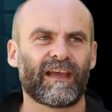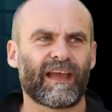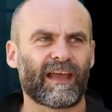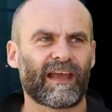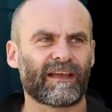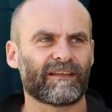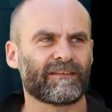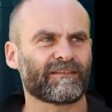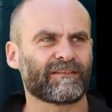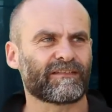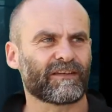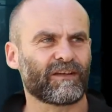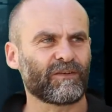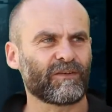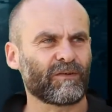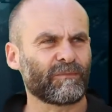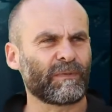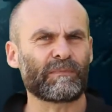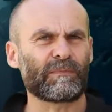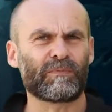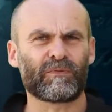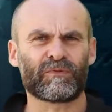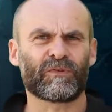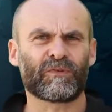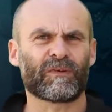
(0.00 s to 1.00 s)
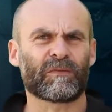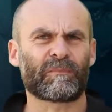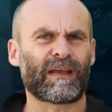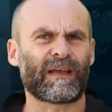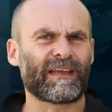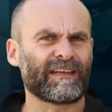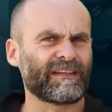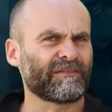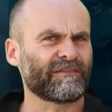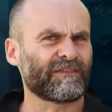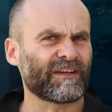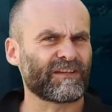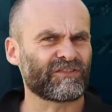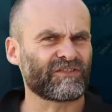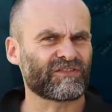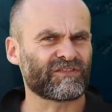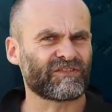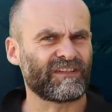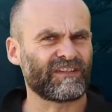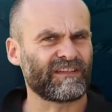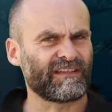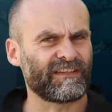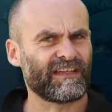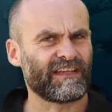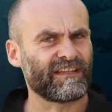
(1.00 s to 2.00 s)
And a lot of people talk about
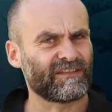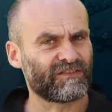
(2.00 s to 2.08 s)
innovation in the